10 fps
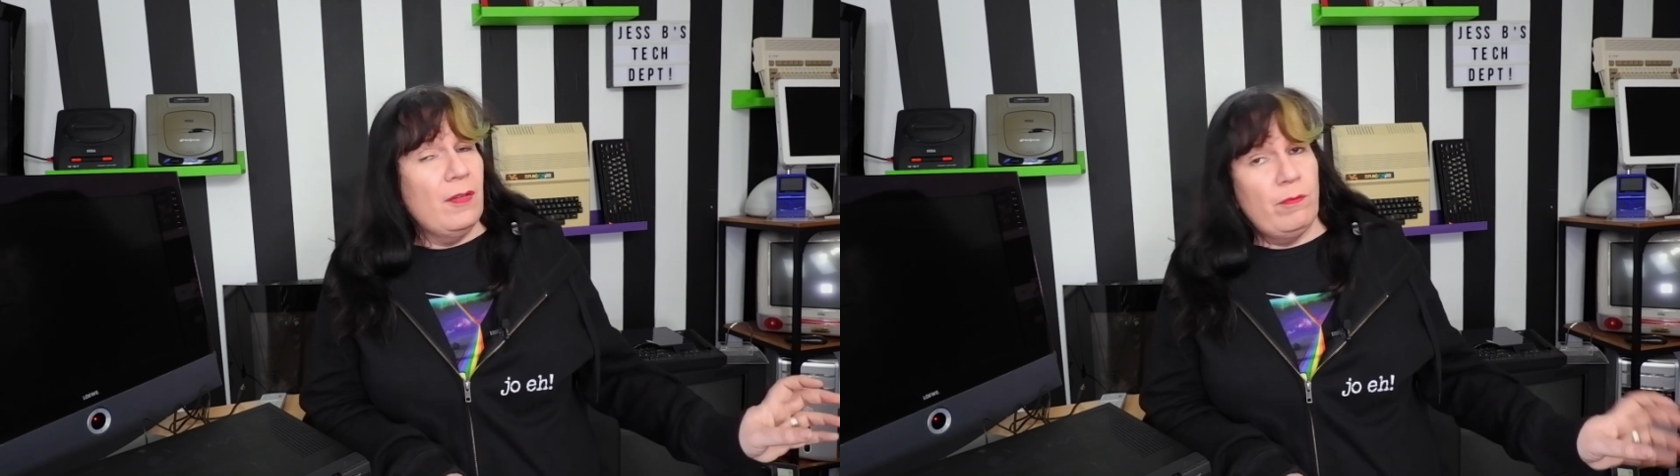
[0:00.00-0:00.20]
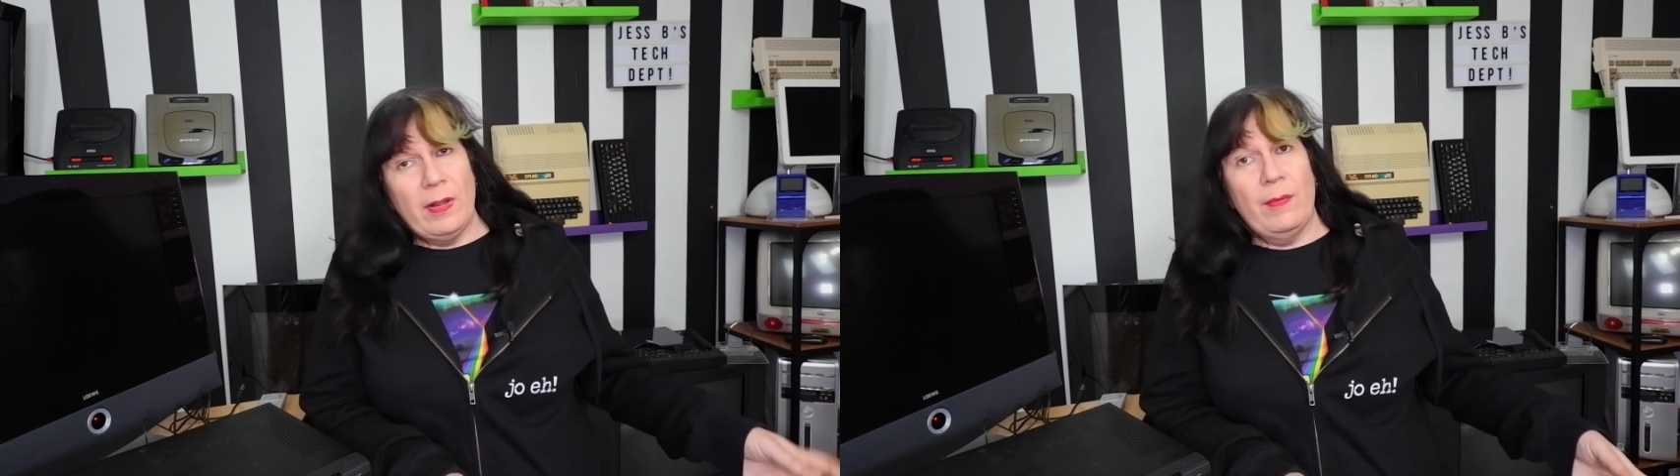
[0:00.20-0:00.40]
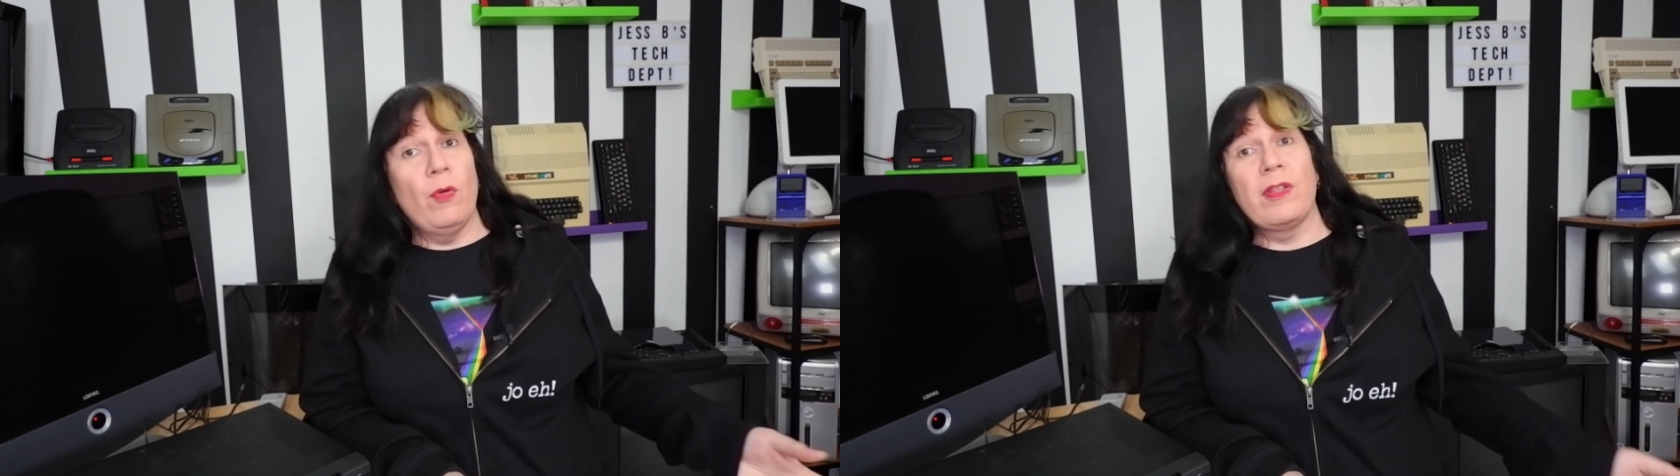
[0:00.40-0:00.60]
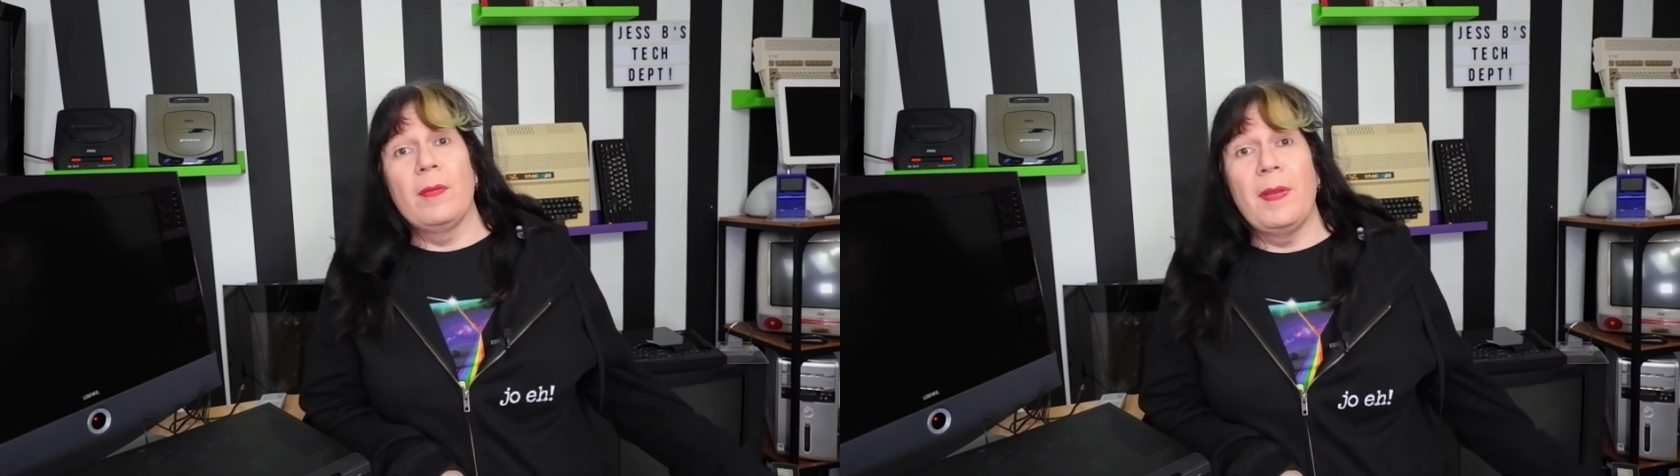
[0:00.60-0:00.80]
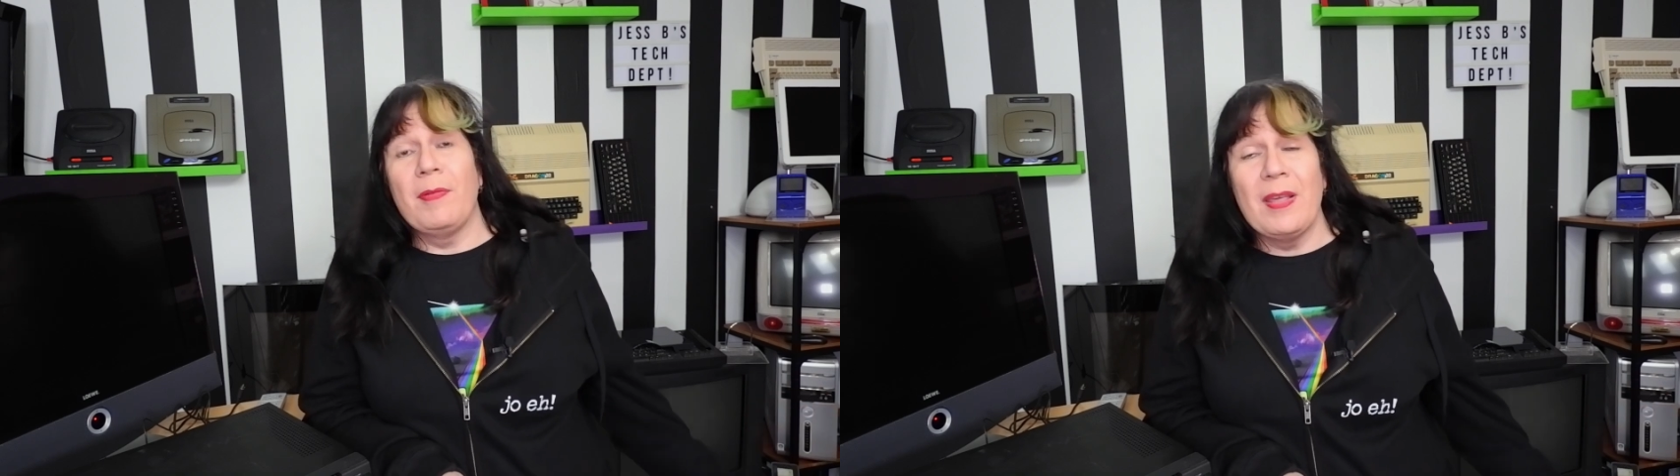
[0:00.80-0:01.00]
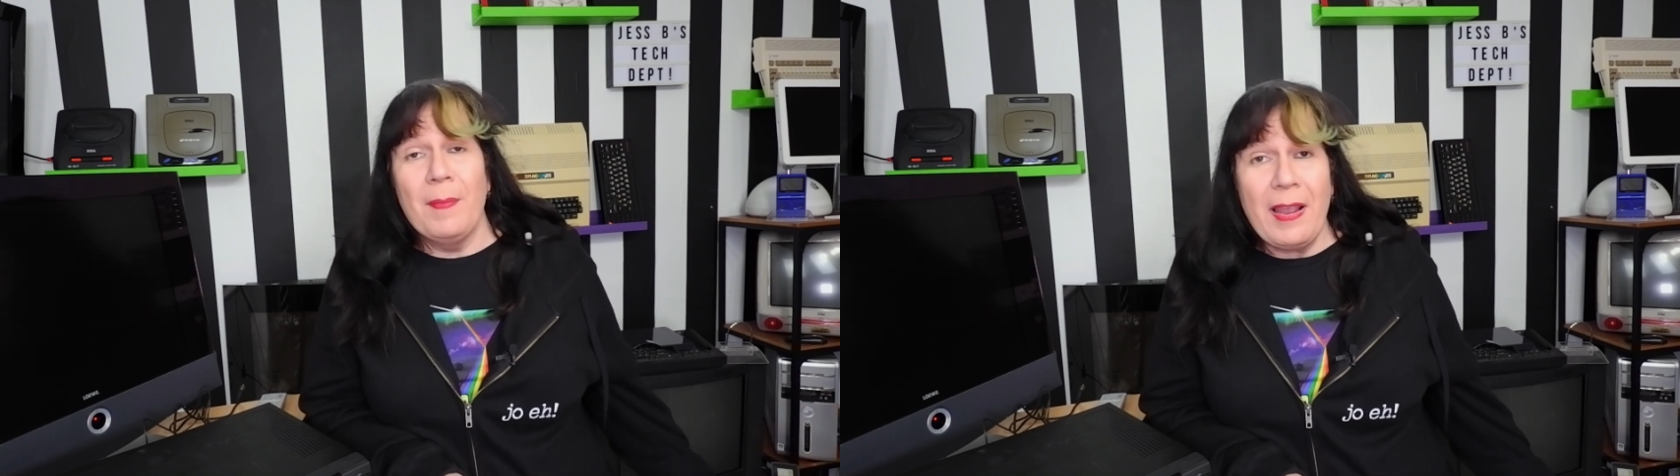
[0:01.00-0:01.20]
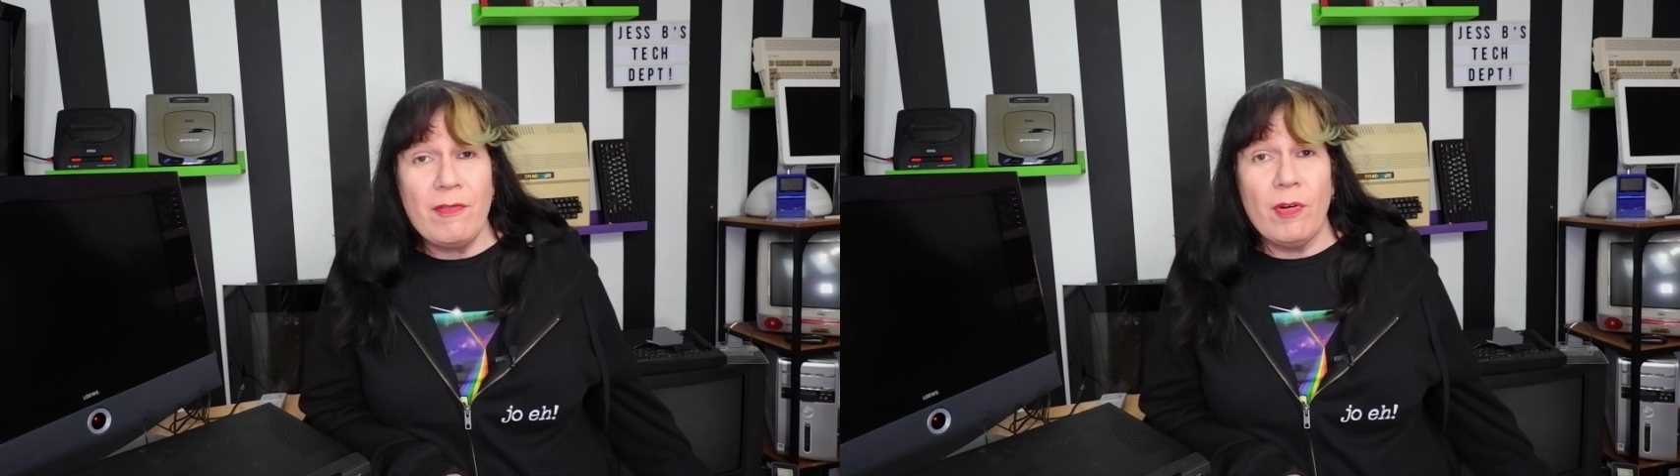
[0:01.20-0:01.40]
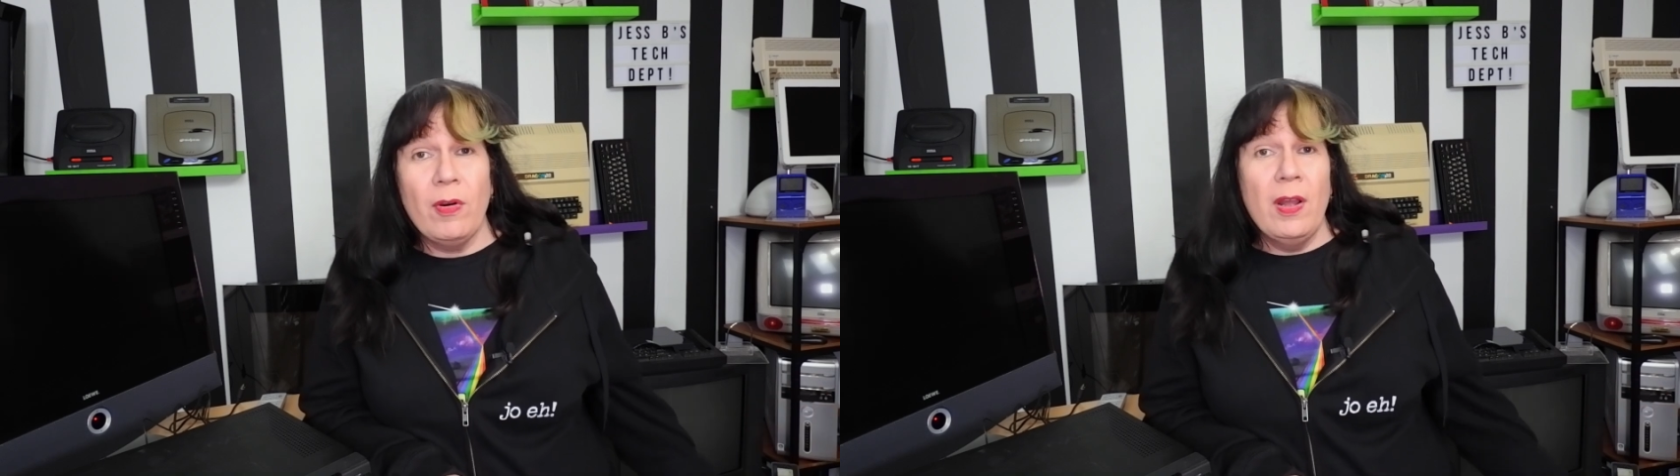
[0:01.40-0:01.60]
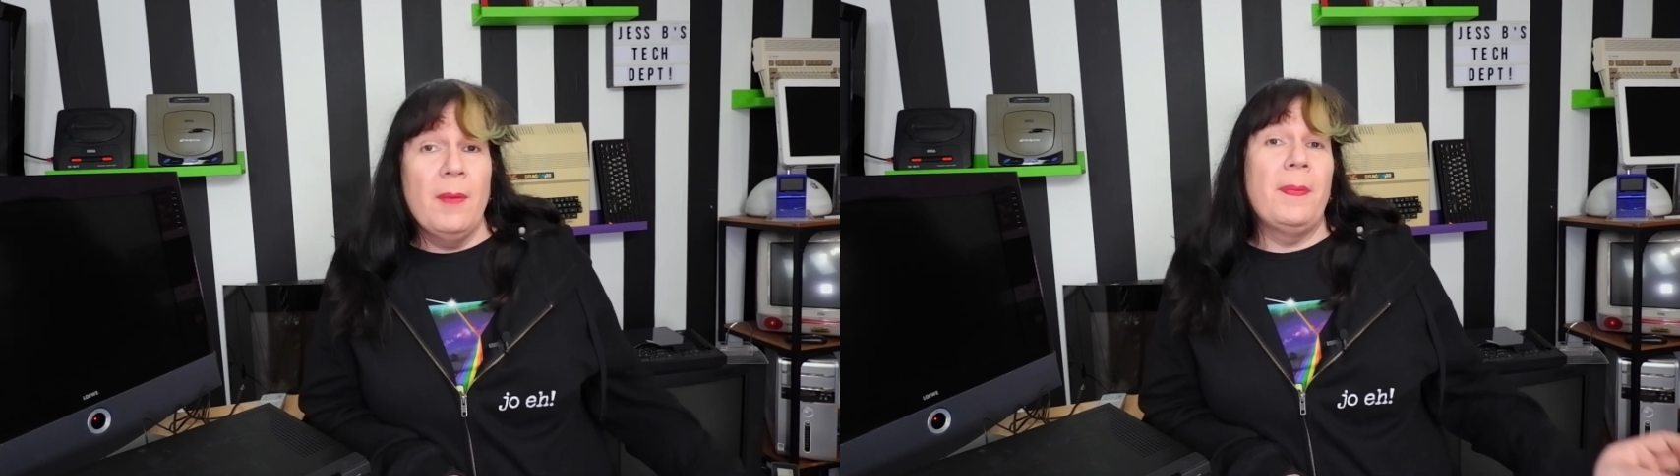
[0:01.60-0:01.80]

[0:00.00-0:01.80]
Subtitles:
well, it wasn't a BBC Micro,